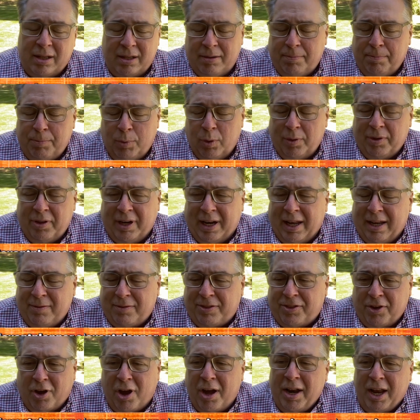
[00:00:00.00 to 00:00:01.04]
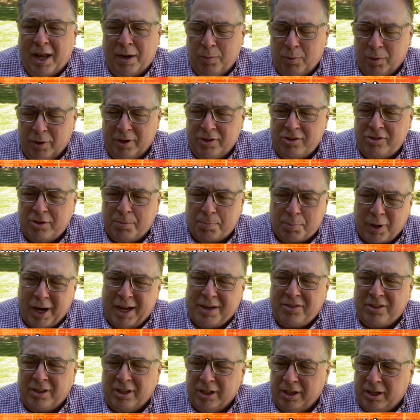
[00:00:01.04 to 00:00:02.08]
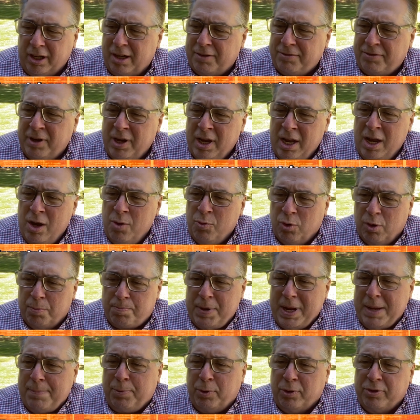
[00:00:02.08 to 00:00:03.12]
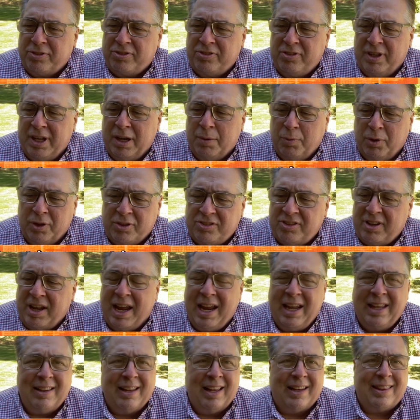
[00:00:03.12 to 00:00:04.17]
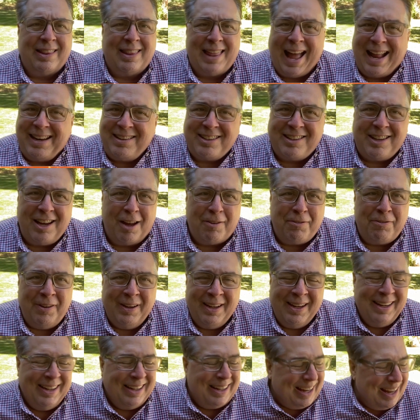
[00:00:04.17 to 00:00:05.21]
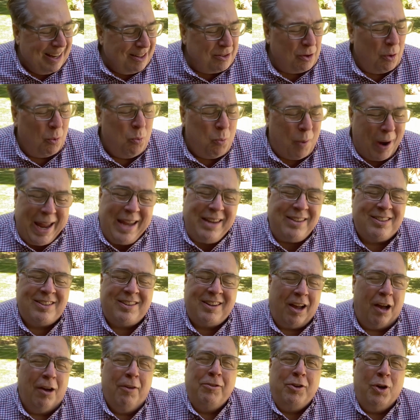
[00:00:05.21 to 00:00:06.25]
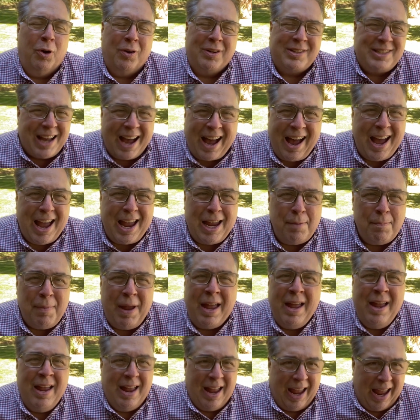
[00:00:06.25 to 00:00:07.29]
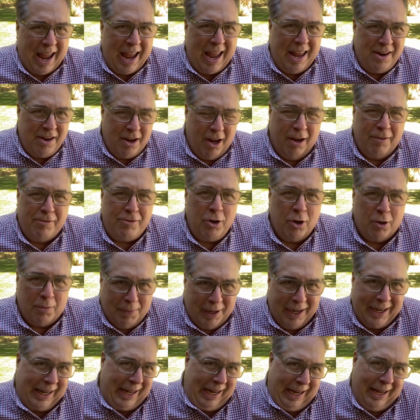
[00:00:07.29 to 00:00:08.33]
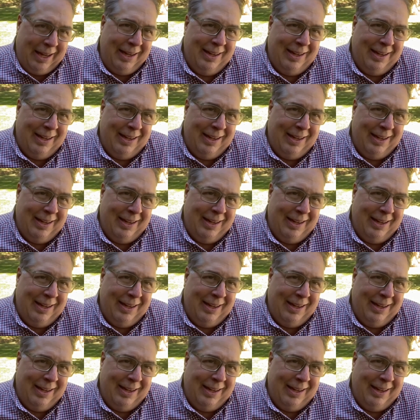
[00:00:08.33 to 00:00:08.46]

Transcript: more than I thought I would, surprisingly enough, were people that were saying that that stuff is a waste of your time and of your money.